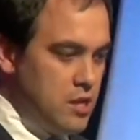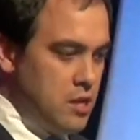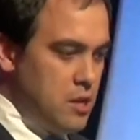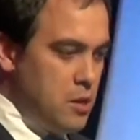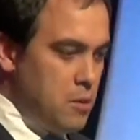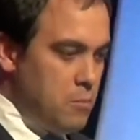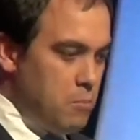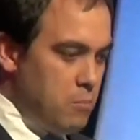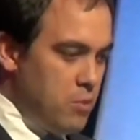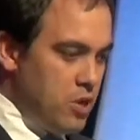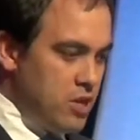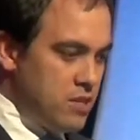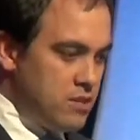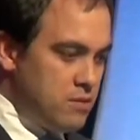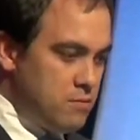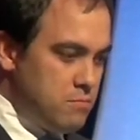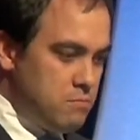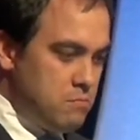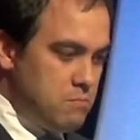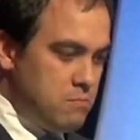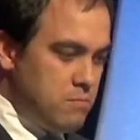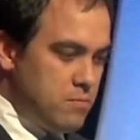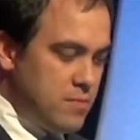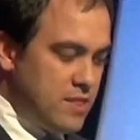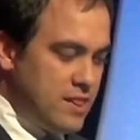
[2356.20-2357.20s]
But
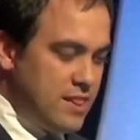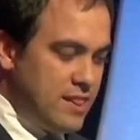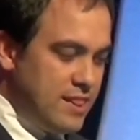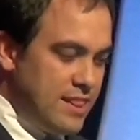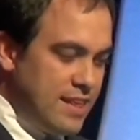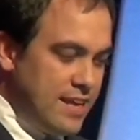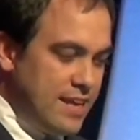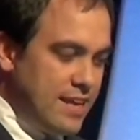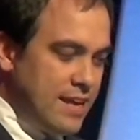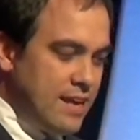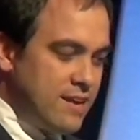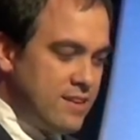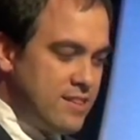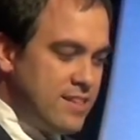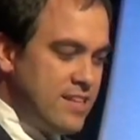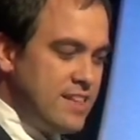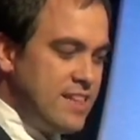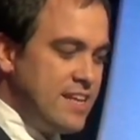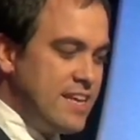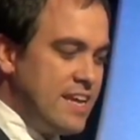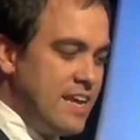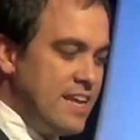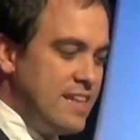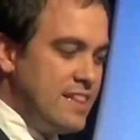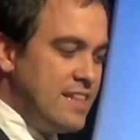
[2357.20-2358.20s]
they are
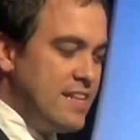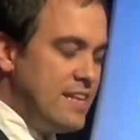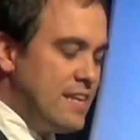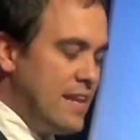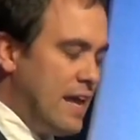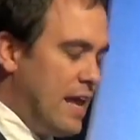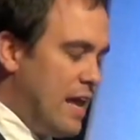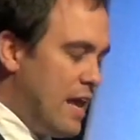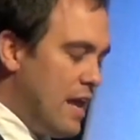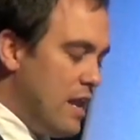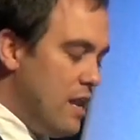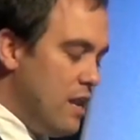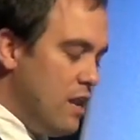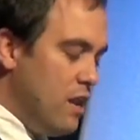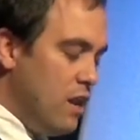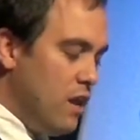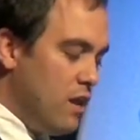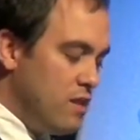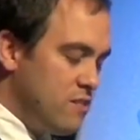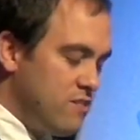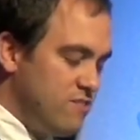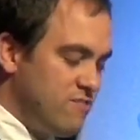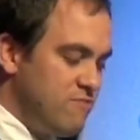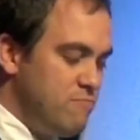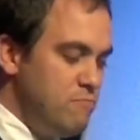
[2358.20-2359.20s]
dedicating a
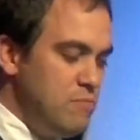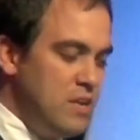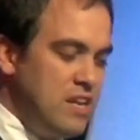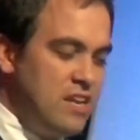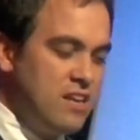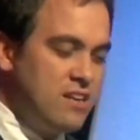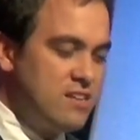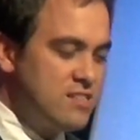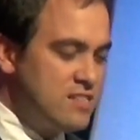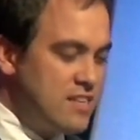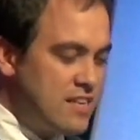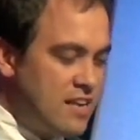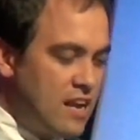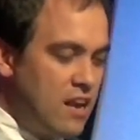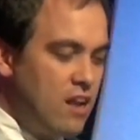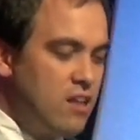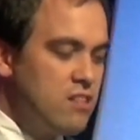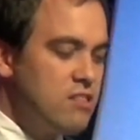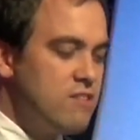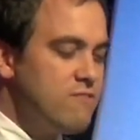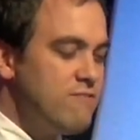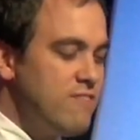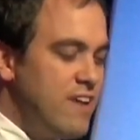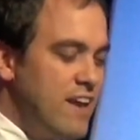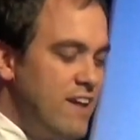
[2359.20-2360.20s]
lot of millions and a lot
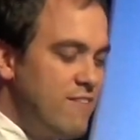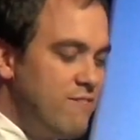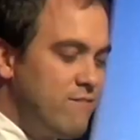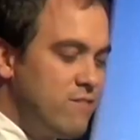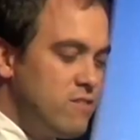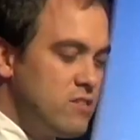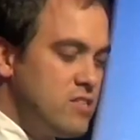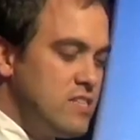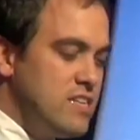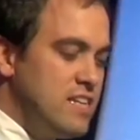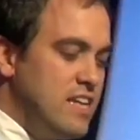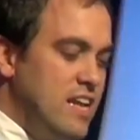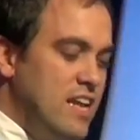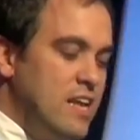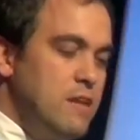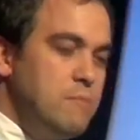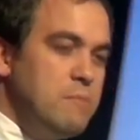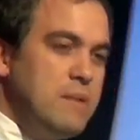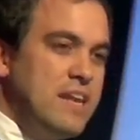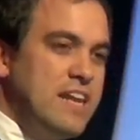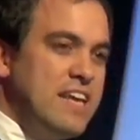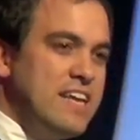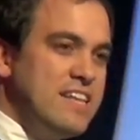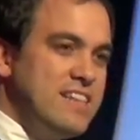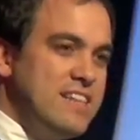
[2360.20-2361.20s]
of efforts in
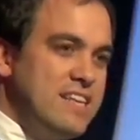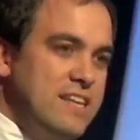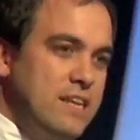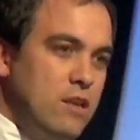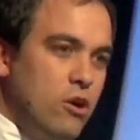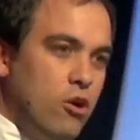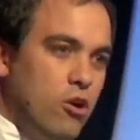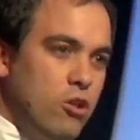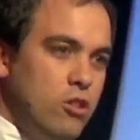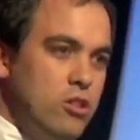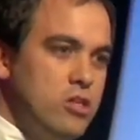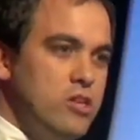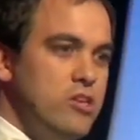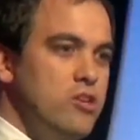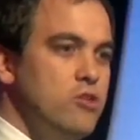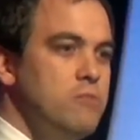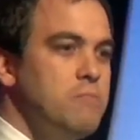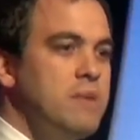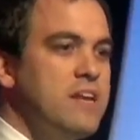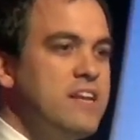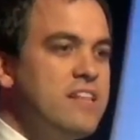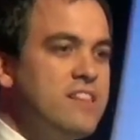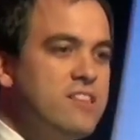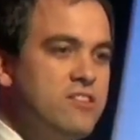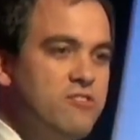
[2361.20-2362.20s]
eliminating all
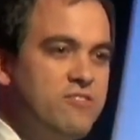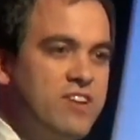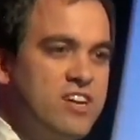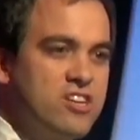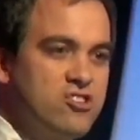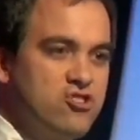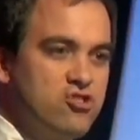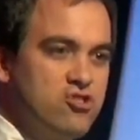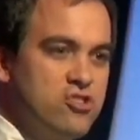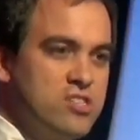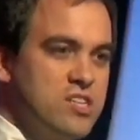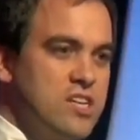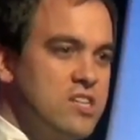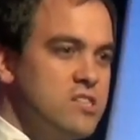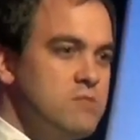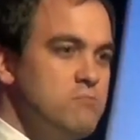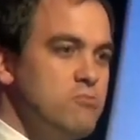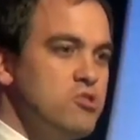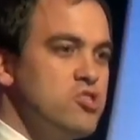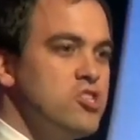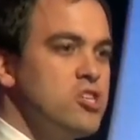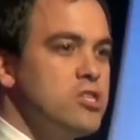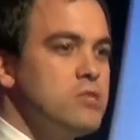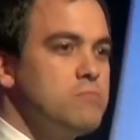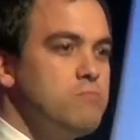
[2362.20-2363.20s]
human interactions as
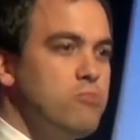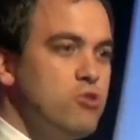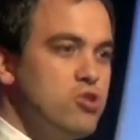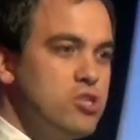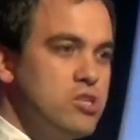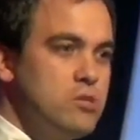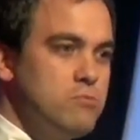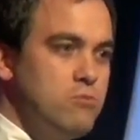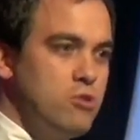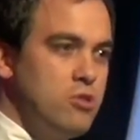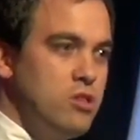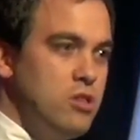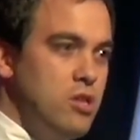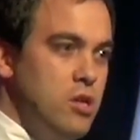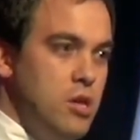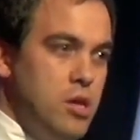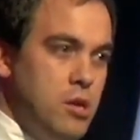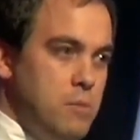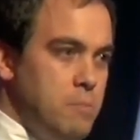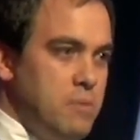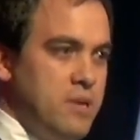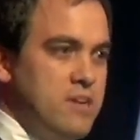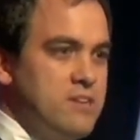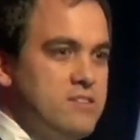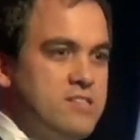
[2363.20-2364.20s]
much as possible,
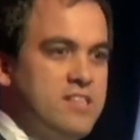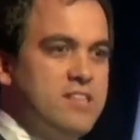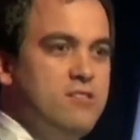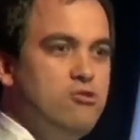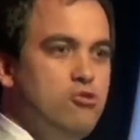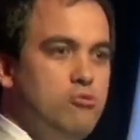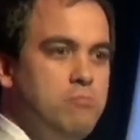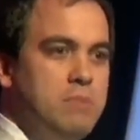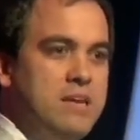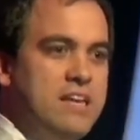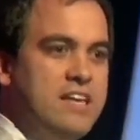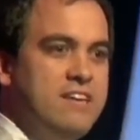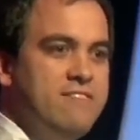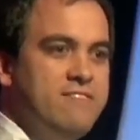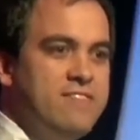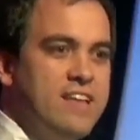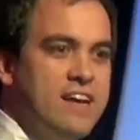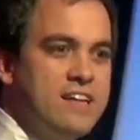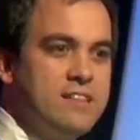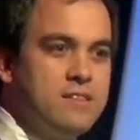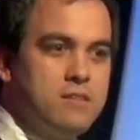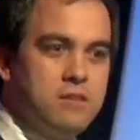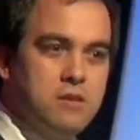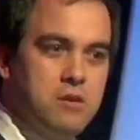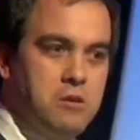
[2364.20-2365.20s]
because they do believe
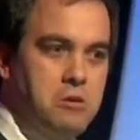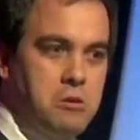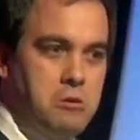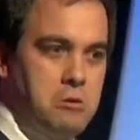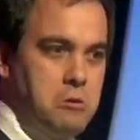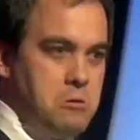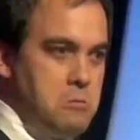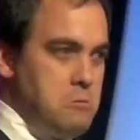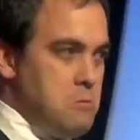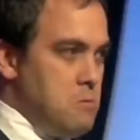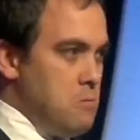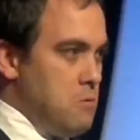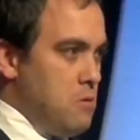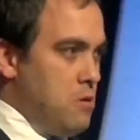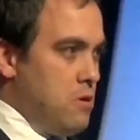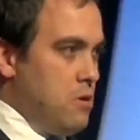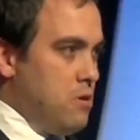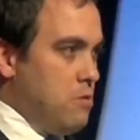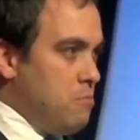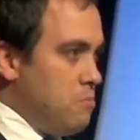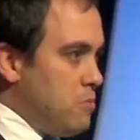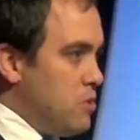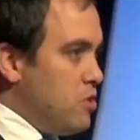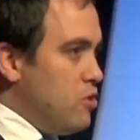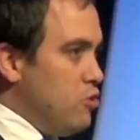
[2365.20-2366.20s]
that
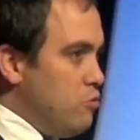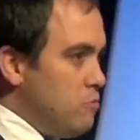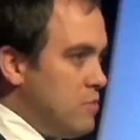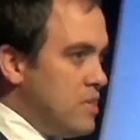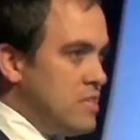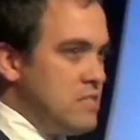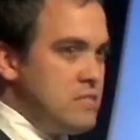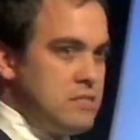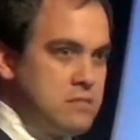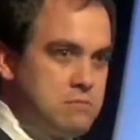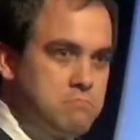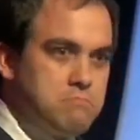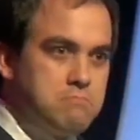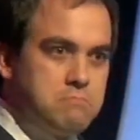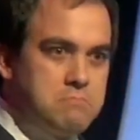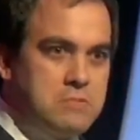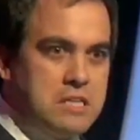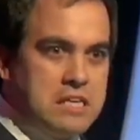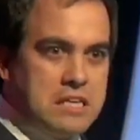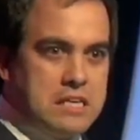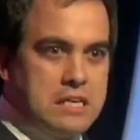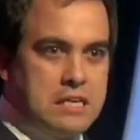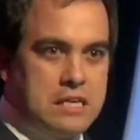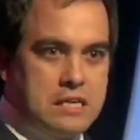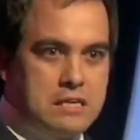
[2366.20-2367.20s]
humans,
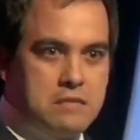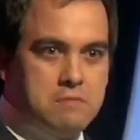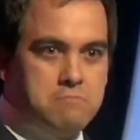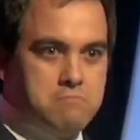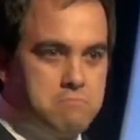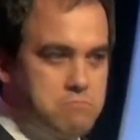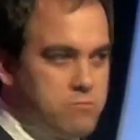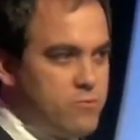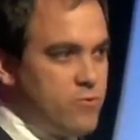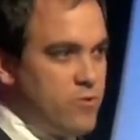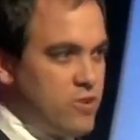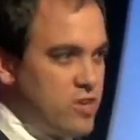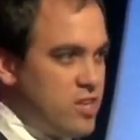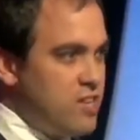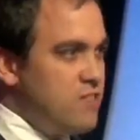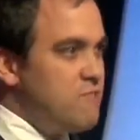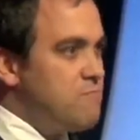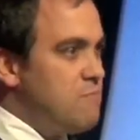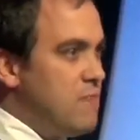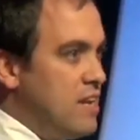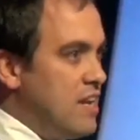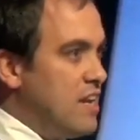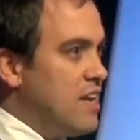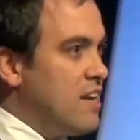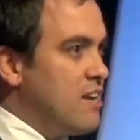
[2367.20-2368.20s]
they can, forgive
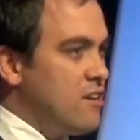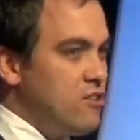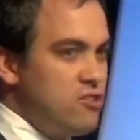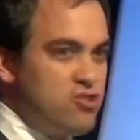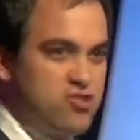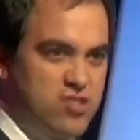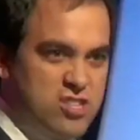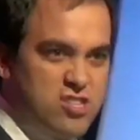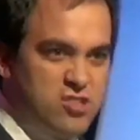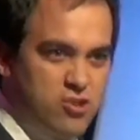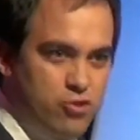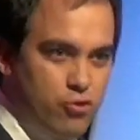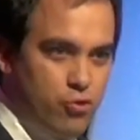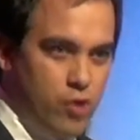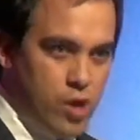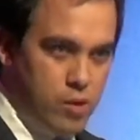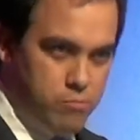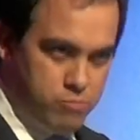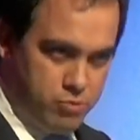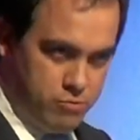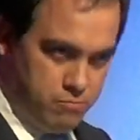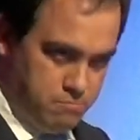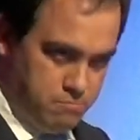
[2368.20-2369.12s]
my language, screw up.